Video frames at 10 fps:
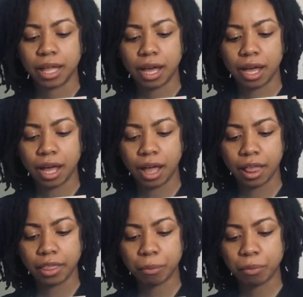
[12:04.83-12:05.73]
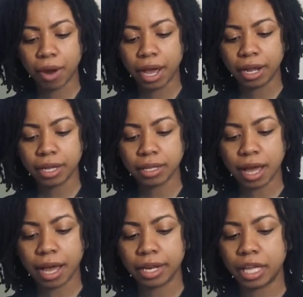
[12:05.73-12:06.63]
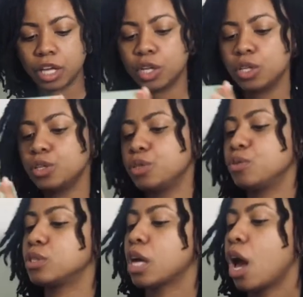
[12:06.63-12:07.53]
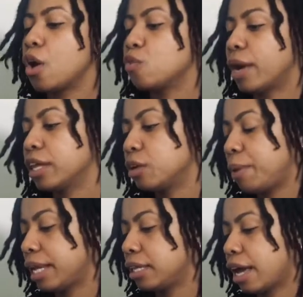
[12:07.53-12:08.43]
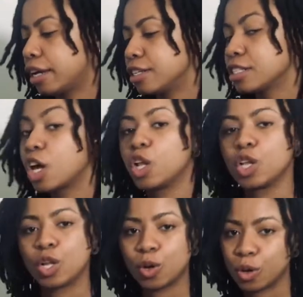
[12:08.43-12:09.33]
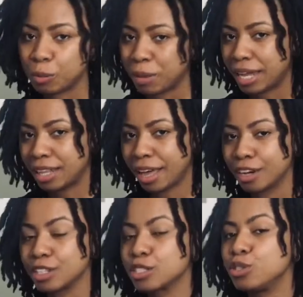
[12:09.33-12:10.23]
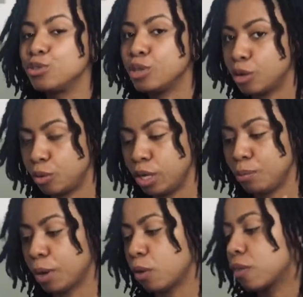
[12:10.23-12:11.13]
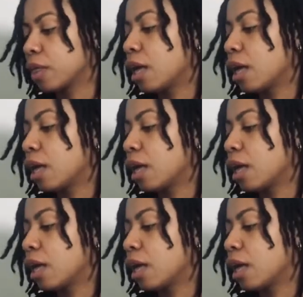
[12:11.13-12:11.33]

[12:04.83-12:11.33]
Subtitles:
their product line includes regular panty liners, long panty liners, because you know you need both,